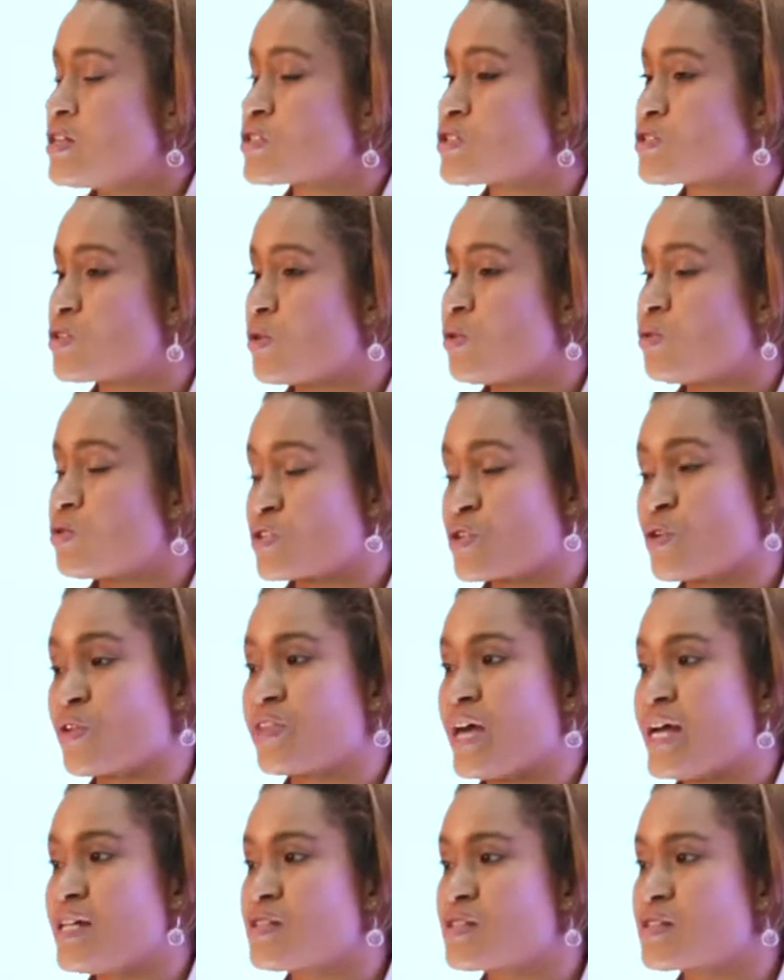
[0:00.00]

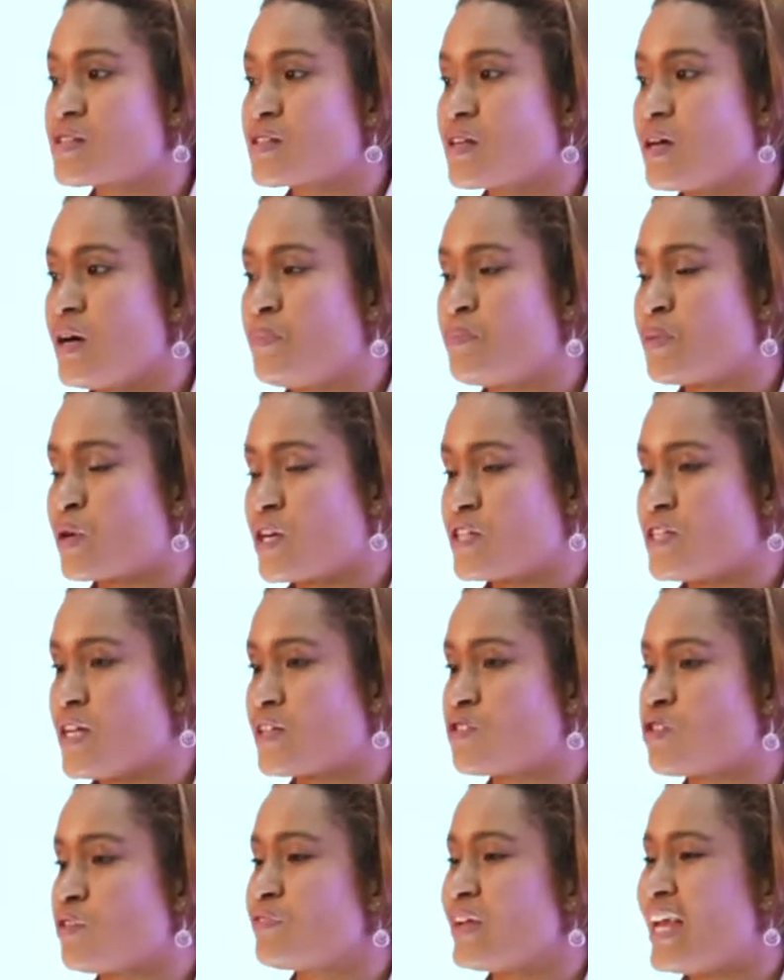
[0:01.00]
So that's a
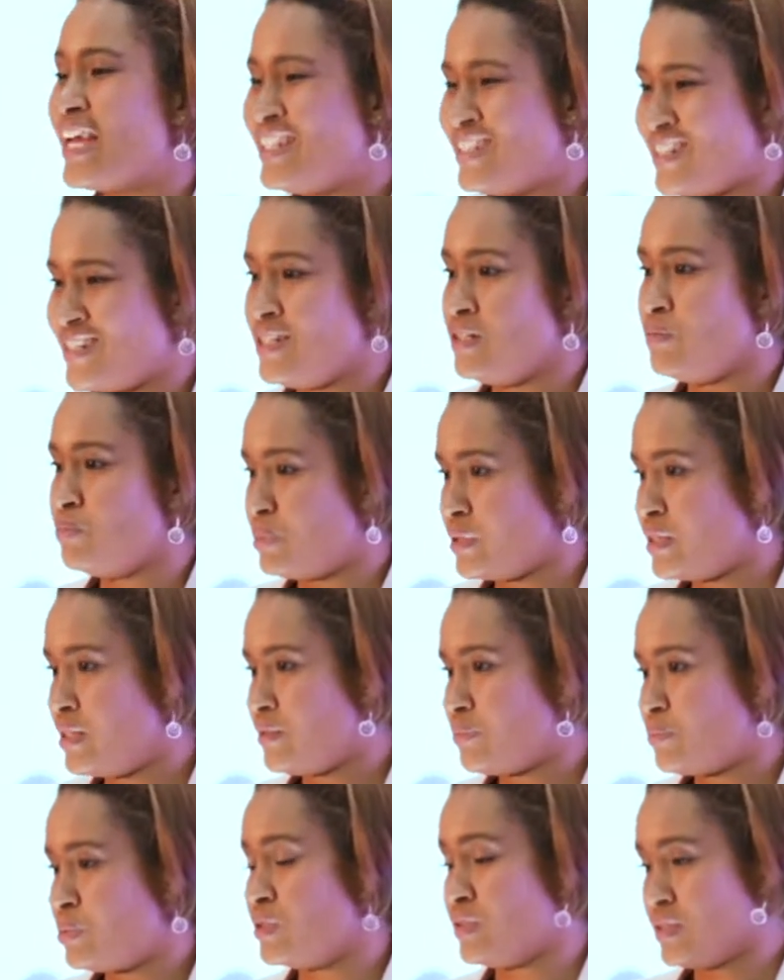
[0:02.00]
project of
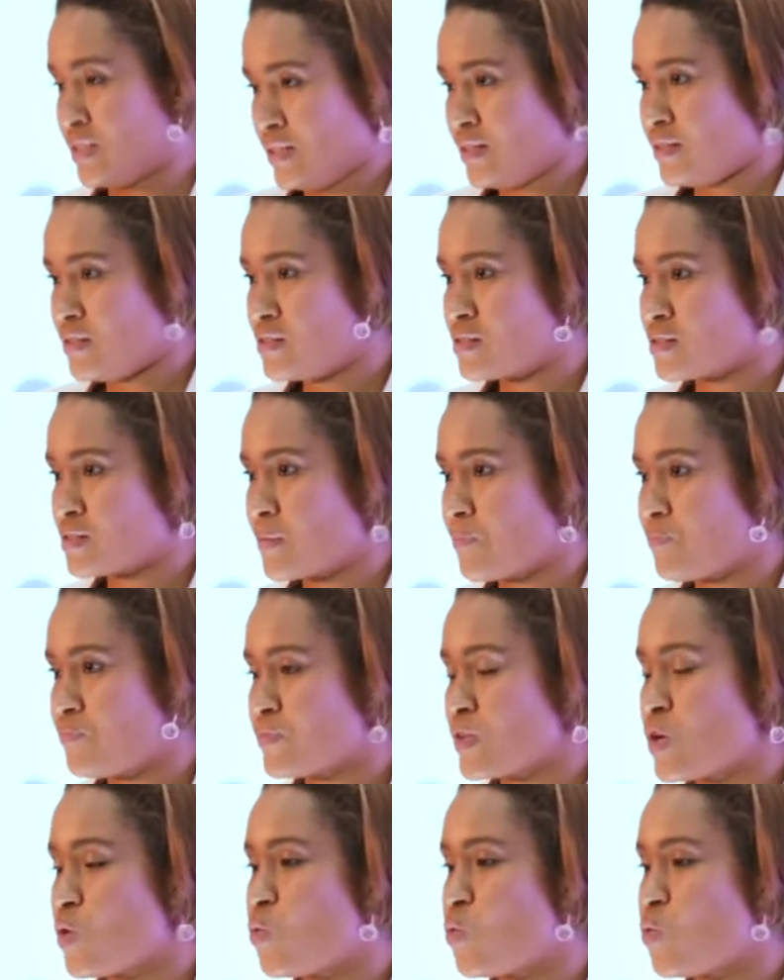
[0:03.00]
18 buildings.